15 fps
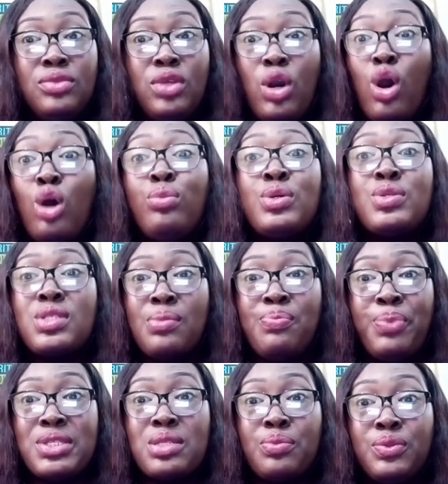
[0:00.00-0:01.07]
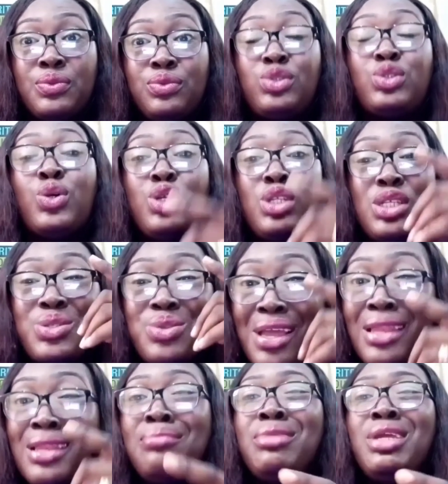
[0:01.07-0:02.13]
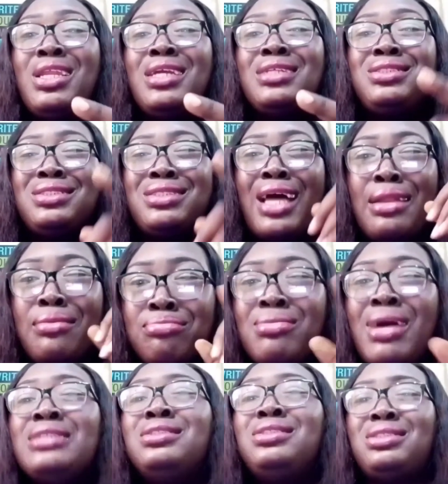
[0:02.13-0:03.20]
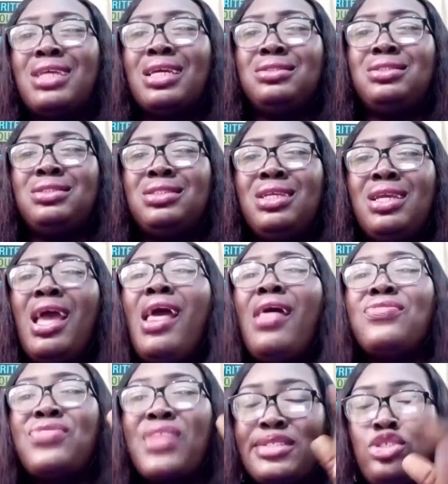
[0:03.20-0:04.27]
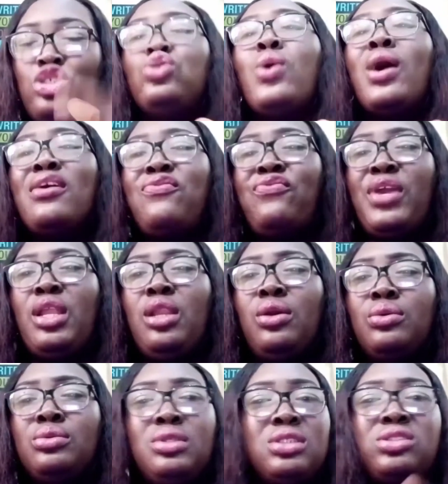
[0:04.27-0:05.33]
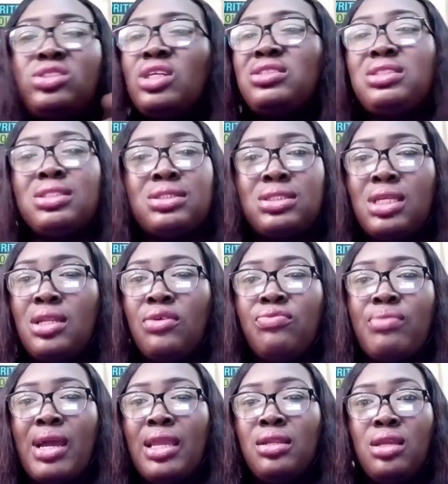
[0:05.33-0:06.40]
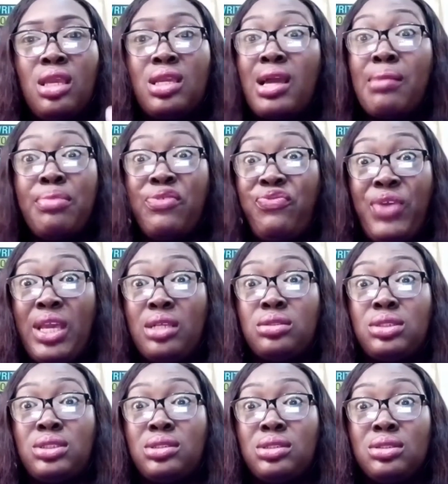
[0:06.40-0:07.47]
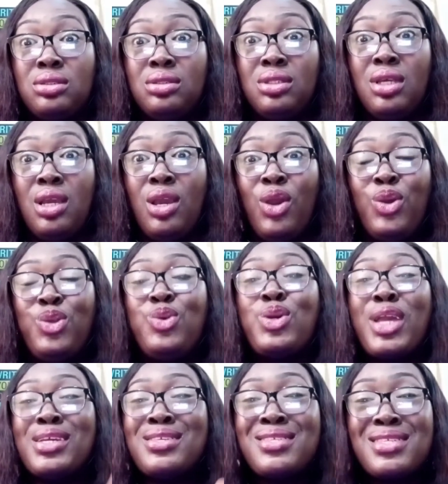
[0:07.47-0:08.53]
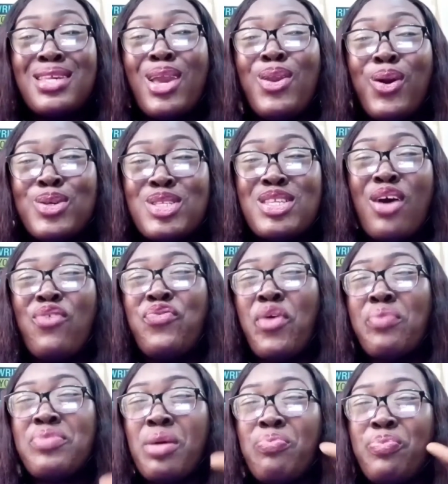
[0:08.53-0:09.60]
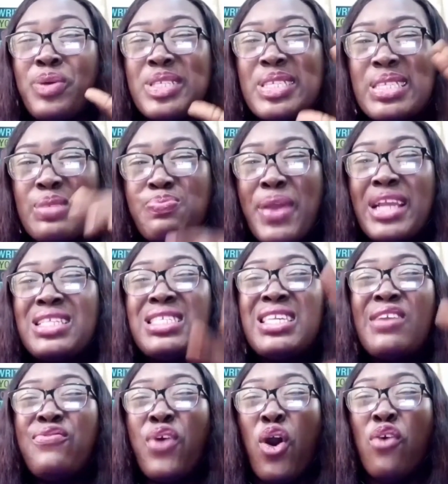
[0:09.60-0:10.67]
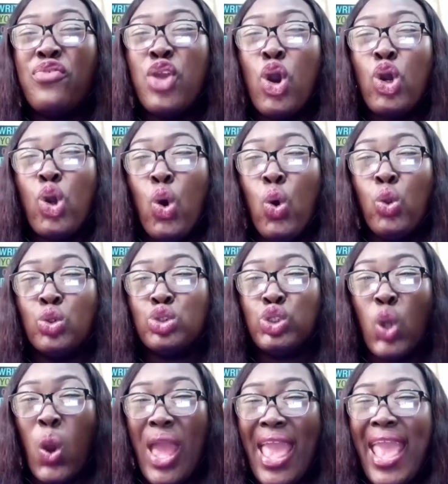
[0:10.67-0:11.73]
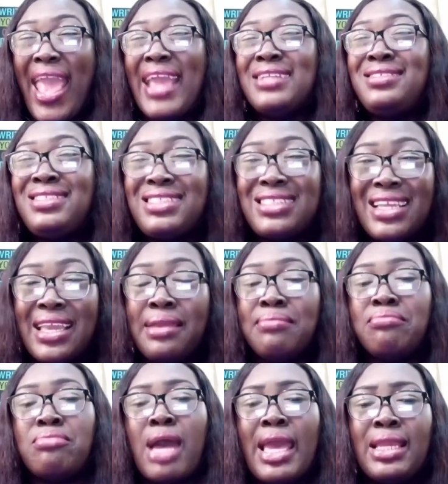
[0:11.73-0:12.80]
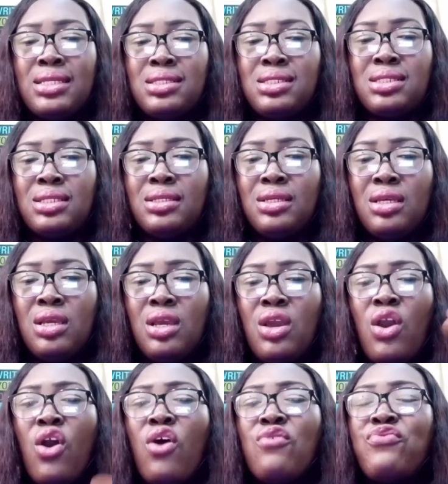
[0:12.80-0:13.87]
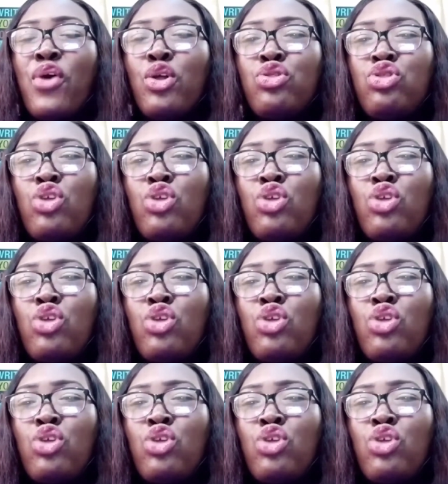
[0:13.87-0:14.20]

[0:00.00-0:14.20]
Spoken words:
Almost impossible. So you need to eliminate that mindset that you are a failure. It's just a state of mind. It can be fixed. You can see yourself from the perspective of your goal, your end in mind. For